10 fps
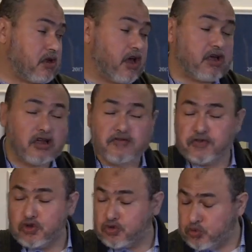And
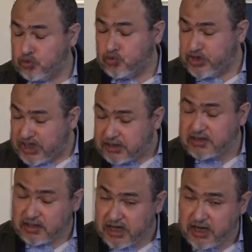if you read
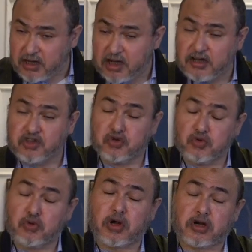the letter and you
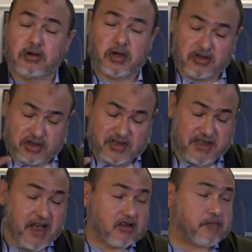
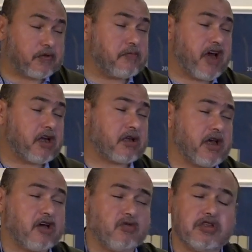understand diplomatic
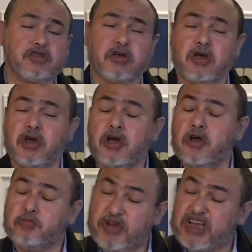language,
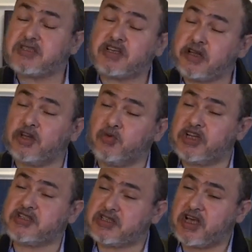basically what
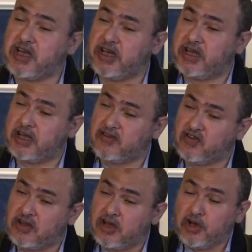it's saying
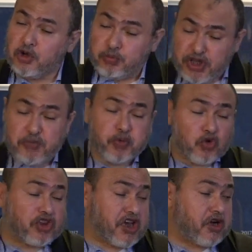is
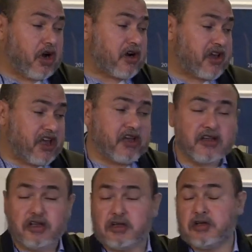people there are getting